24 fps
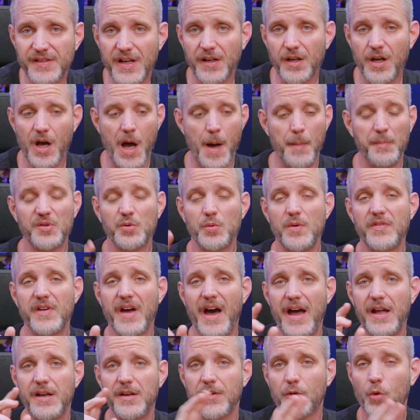dot com. So we've
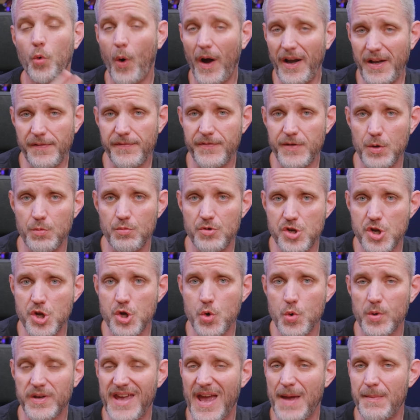got quite a few
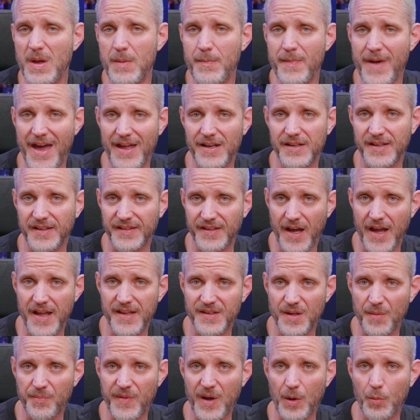new gaming mat
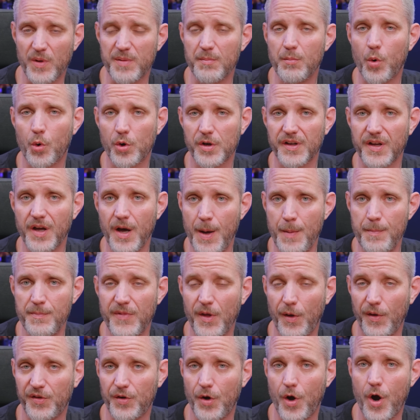designs up there with more to come.
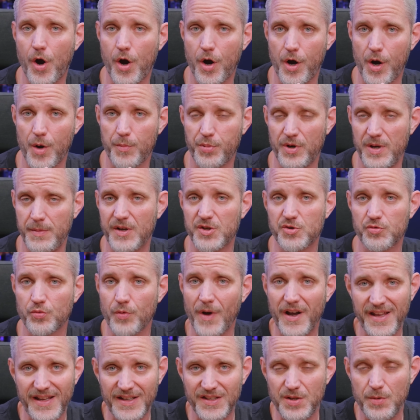Those are pretty much
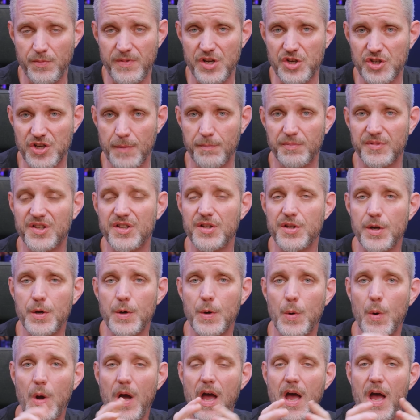ready to be shipped to
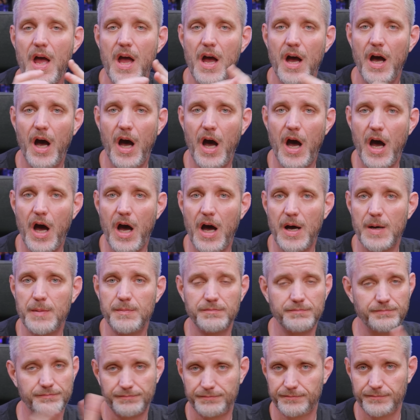you.
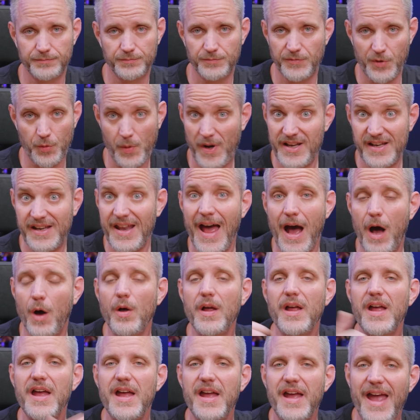Um, They're ready
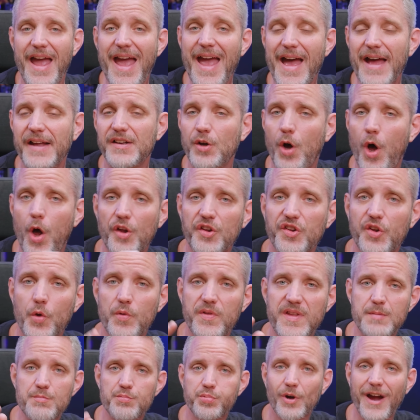now. And also
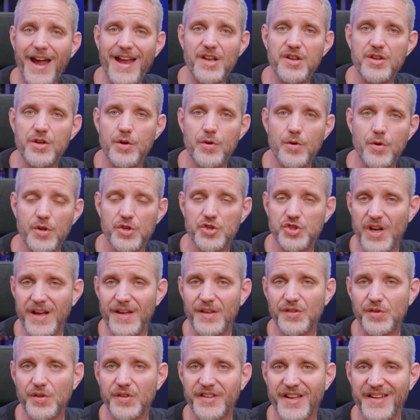the brand new
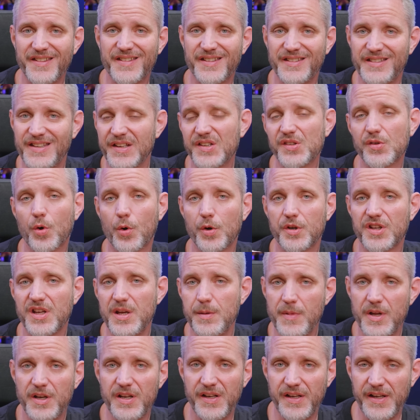Jayz Two Cents Discord
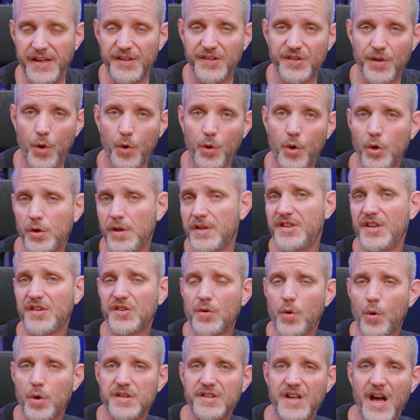community. So go to
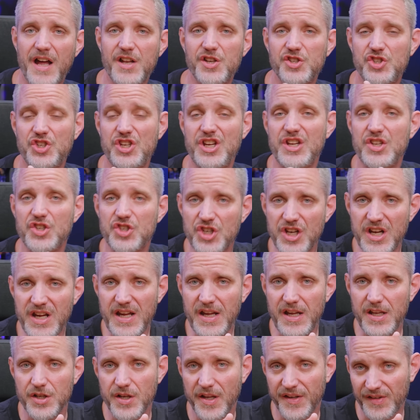discord dot g
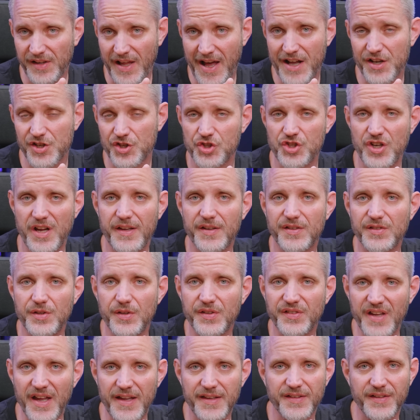g slash Jayz Two
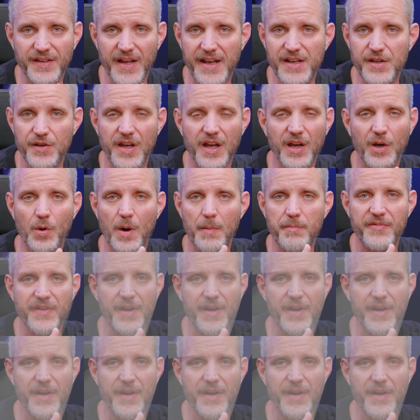Cents and you can go up